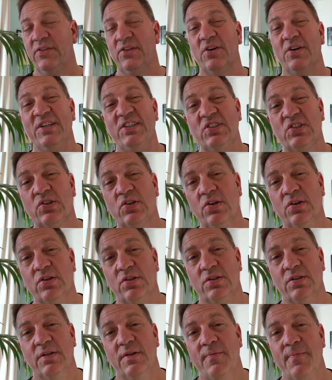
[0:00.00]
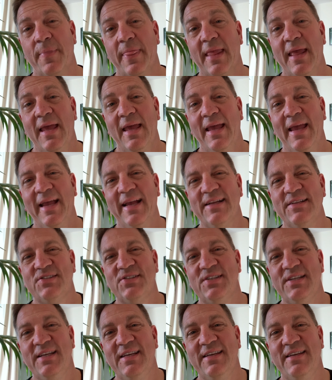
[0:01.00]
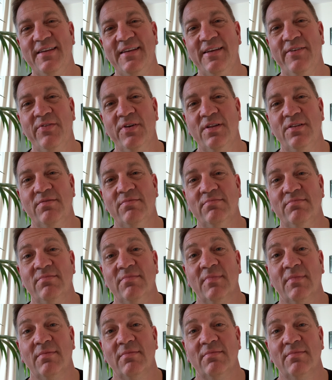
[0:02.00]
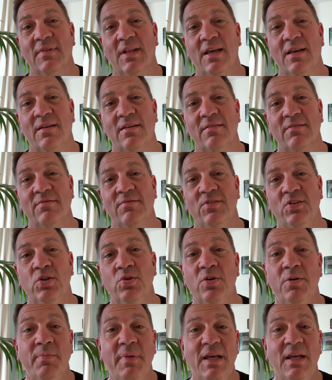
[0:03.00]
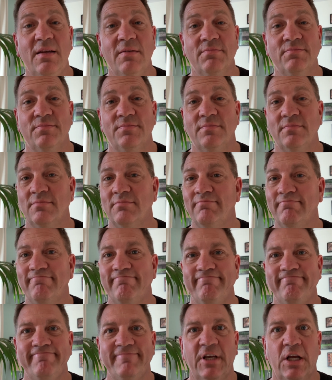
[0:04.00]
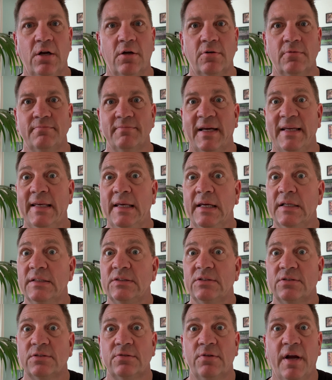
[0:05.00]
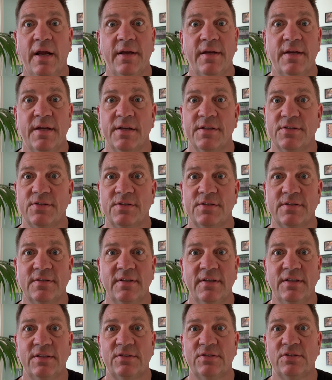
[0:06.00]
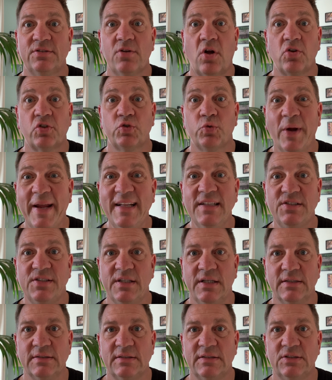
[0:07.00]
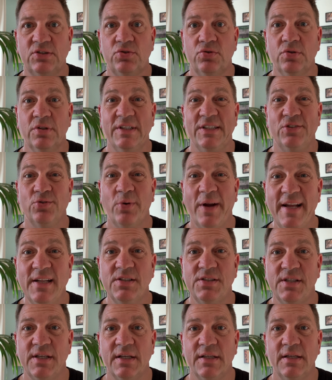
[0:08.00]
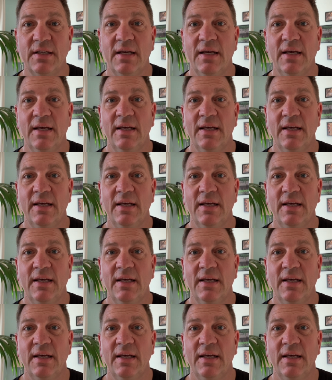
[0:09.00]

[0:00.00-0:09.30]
They're eternal. And see, even like you and me, you know, my kids, grandkids. It's all transient. Julie, transient.